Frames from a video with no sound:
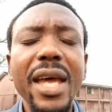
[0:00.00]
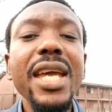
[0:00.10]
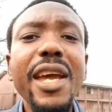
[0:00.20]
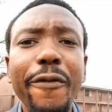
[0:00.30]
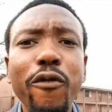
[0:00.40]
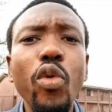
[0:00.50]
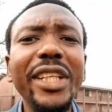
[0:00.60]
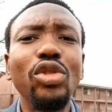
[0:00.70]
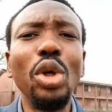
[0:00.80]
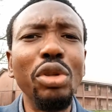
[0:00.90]
If
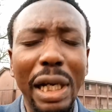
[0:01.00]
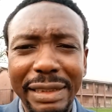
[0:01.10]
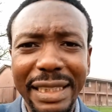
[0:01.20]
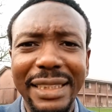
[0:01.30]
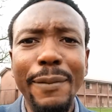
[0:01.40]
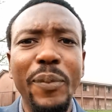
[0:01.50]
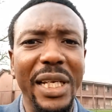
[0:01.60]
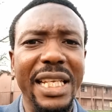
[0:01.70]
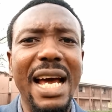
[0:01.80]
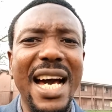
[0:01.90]
we do not
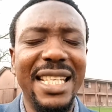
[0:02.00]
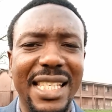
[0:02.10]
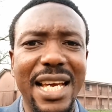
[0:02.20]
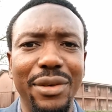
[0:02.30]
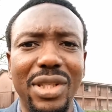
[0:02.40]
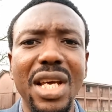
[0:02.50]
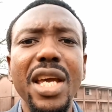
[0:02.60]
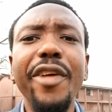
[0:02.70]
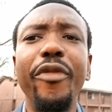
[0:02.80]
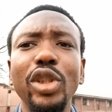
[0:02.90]
discipline ourselves,
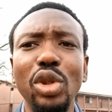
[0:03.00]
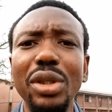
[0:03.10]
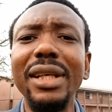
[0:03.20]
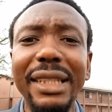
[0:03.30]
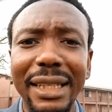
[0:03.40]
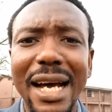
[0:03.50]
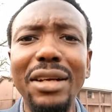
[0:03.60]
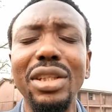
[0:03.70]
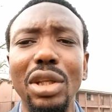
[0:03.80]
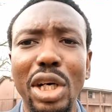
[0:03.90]
if we do not
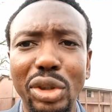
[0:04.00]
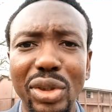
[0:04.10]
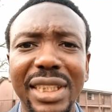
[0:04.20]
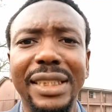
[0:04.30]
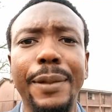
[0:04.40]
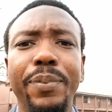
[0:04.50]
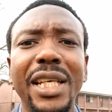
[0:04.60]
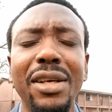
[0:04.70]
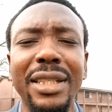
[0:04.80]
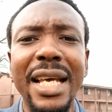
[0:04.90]
allow the Lord to
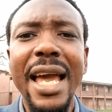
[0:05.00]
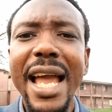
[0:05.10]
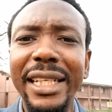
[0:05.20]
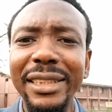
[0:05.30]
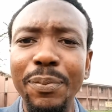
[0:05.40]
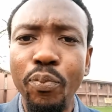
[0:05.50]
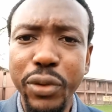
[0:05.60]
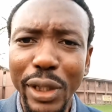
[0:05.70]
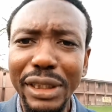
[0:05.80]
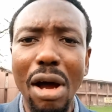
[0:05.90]
discipline us and
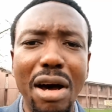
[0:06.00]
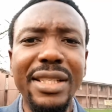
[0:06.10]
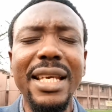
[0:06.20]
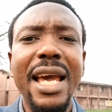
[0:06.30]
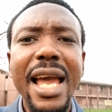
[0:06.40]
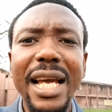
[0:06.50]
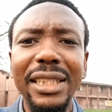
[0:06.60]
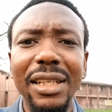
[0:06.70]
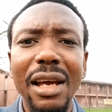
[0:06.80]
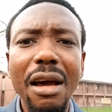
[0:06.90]
prune us
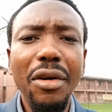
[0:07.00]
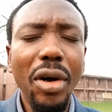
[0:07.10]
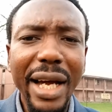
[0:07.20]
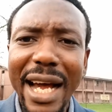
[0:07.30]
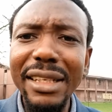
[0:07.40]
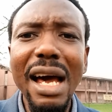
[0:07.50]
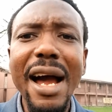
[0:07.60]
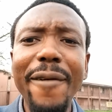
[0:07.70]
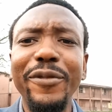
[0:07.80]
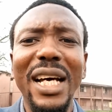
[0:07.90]
and cut
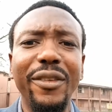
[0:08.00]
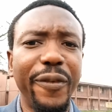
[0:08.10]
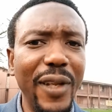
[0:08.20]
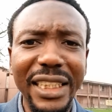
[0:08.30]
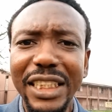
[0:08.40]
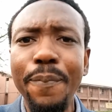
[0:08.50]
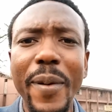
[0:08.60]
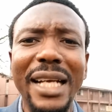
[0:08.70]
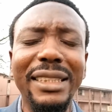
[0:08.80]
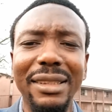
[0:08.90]
off that fleshy
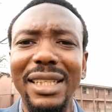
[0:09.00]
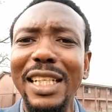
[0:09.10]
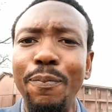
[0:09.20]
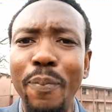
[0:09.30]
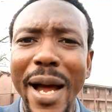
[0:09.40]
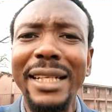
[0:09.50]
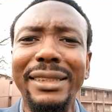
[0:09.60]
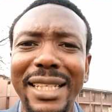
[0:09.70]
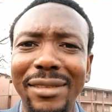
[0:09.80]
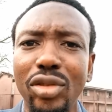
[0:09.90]
part, that part
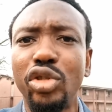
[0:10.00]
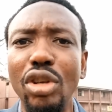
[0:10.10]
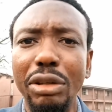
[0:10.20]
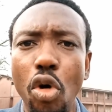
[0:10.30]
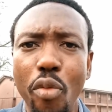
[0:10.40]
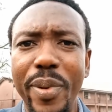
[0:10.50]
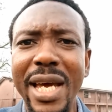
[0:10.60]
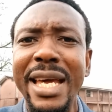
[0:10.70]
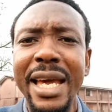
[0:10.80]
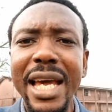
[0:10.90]
that does not
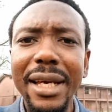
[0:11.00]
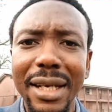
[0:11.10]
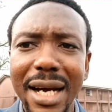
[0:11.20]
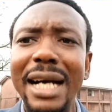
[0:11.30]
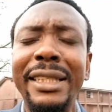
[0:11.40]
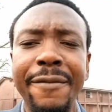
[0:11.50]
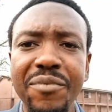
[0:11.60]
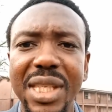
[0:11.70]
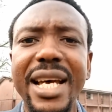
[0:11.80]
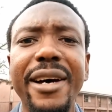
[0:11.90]
obey God
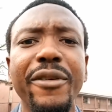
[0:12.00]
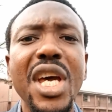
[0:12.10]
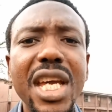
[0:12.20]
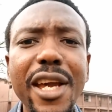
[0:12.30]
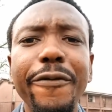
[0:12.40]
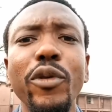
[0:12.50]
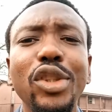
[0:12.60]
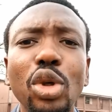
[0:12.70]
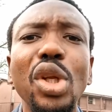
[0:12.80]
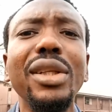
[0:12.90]
Himself. If we
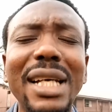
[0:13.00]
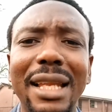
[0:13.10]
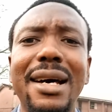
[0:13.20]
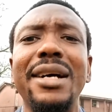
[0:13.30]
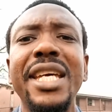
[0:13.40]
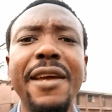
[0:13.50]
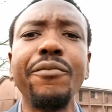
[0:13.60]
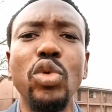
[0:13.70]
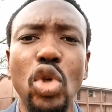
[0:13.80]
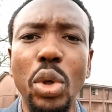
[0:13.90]
do not allow
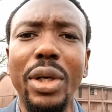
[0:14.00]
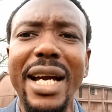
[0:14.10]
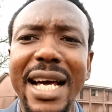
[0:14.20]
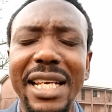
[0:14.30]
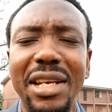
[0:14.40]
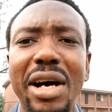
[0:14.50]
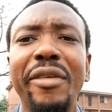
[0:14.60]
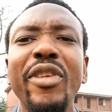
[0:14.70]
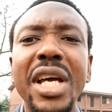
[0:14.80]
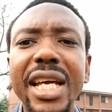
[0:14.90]
Him to cut it
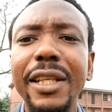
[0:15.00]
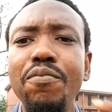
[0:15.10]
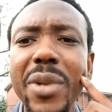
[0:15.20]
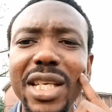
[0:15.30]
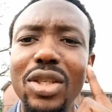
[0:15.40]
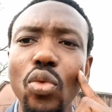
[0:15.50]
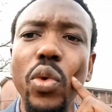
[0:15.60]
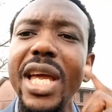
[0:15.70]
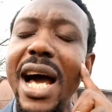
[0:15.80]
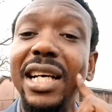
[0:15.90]
off, it means
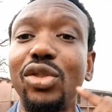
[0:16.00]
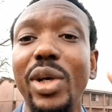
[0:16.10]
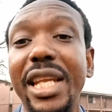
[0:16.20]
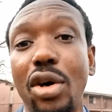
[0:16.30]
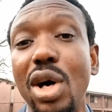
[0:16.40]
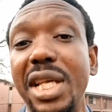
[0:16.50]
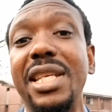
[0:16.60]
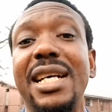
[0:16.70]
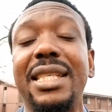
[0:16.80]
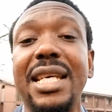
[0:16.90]
we are actually
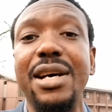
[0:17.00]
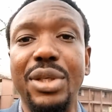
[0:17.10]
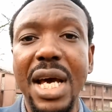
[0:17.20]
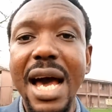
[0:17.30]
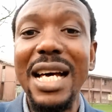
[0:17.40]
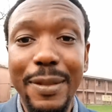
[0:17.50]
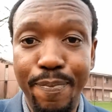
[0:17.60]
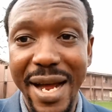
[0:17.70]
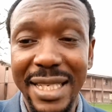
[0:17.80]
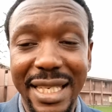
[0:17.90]
calling ourselves as
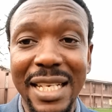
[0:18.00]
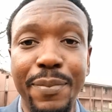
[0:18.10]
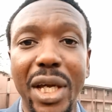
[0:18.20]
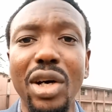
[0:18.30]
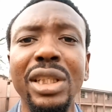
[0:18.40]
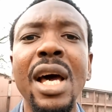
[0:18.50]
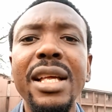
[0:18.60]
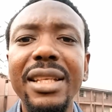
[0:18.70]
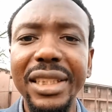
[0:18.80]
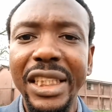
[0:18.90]
bastards because
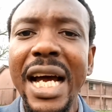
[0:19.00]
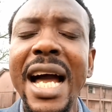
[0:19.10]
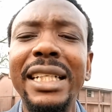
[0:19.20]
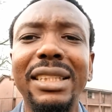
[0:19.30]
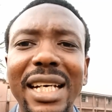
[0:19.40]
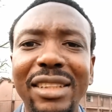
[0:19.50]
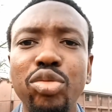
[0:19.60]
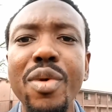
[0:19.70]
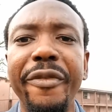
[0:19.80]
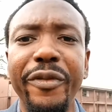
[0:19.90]
the child that
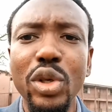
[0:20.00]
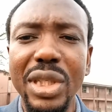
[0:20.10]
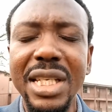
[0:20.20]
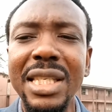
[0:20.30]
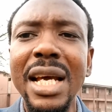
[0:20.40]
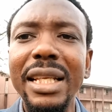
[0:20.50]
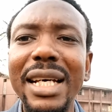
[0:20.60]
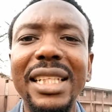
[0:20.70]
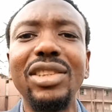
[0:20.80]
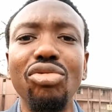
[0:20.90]
refuses,
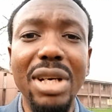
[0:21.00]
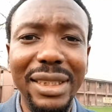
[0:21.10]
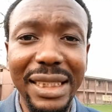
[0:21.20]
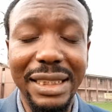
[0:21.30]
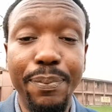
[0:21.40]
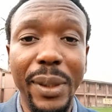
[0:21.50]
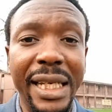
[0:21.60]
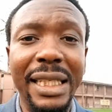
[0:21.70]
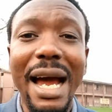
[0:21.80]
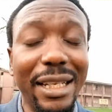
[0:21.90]
that is not
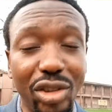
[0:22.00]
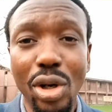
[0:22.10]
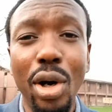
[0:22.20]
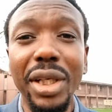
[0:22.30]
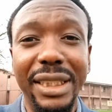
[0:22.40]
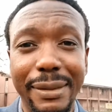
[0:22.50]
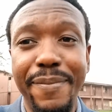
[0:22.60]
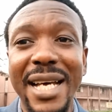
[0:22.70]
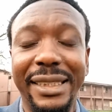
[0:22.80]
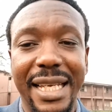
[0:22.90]
disciplined at all, is a
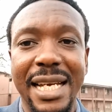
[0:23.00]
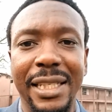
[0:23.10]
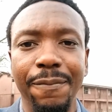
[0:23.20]
bastard